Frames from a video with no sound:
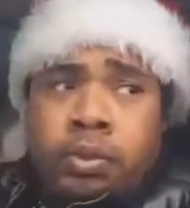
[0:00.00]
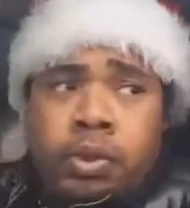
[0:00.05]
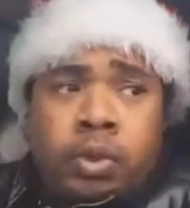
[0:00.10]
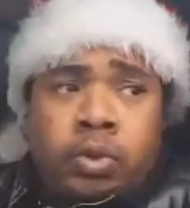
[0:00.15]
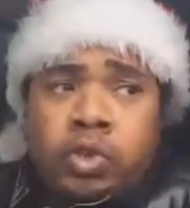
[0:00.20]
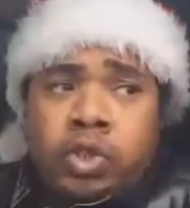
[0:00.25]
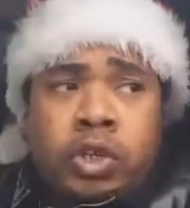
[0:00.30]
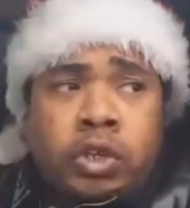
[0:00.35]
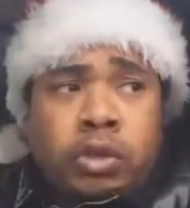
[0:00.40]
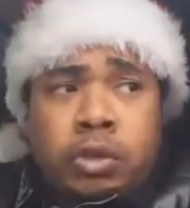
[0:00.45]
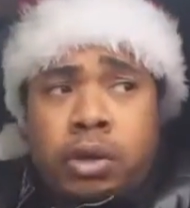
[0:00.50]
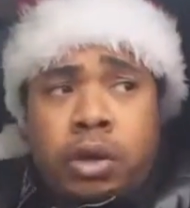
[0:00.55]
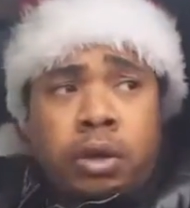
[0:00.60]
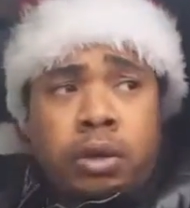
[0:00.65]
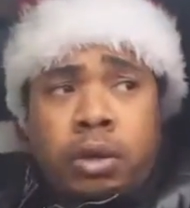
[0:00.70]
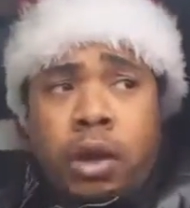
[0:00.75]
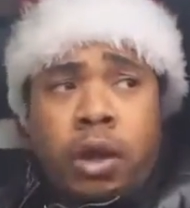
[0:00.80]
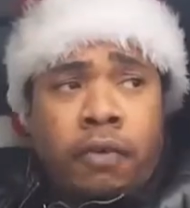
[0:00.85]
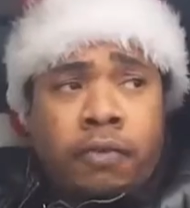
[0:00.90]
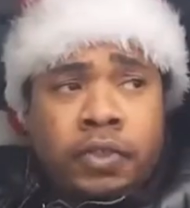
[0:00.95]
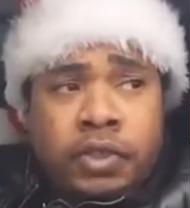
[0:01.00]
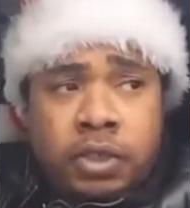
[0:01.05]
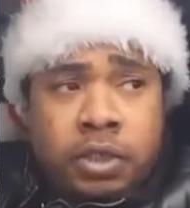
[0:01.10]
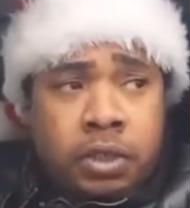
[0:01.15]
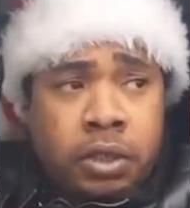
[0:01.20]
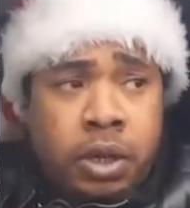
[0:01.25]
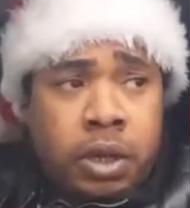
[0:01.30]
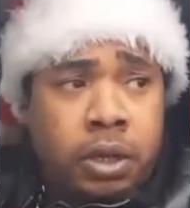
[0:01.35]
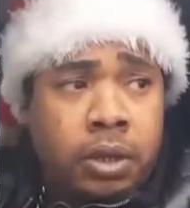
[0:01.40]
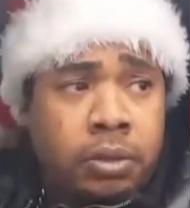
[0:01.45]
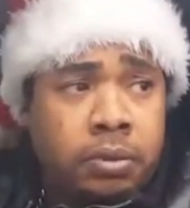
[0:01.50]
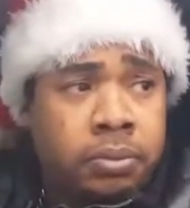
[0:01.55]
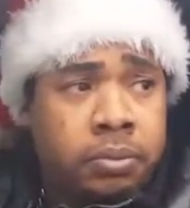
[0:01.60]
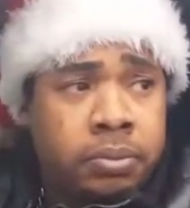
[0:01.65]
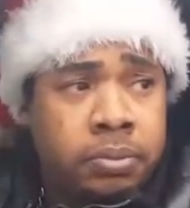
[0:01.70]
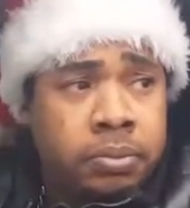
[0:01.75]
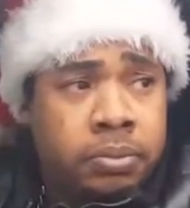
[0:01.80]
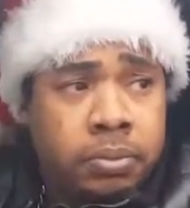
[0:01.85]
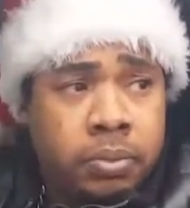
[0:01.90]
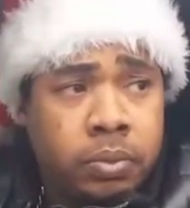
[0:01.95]
No, sir, officer. Um,
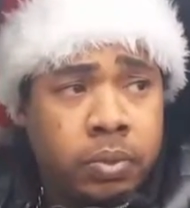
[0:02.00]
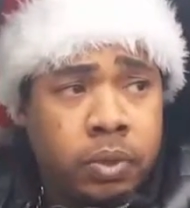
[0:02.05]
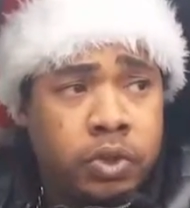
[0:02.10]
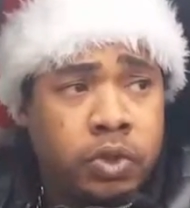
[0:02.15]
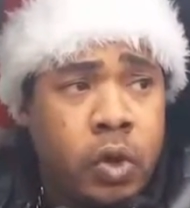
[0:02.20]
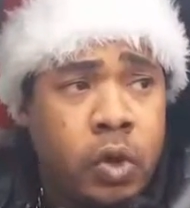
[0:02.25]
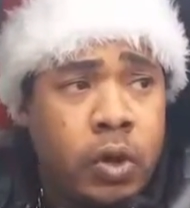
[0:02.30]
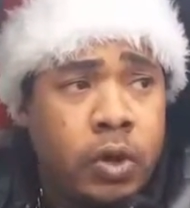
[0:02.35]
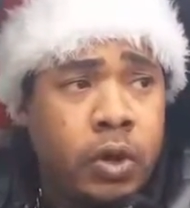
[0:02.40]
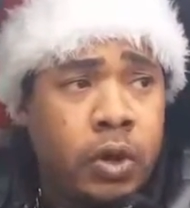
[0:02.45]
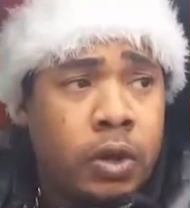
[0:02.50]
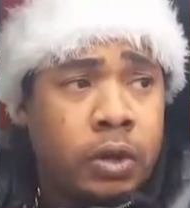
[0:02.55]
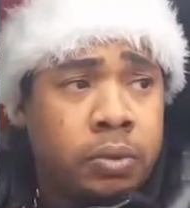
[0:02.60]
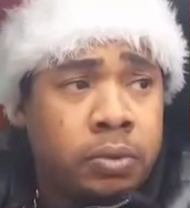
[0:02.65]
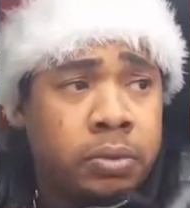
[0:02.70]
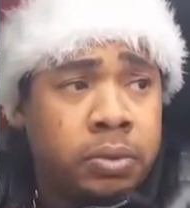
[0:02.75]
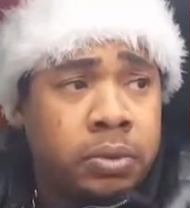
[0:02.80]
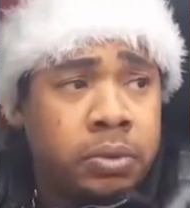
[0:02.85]
what's going on?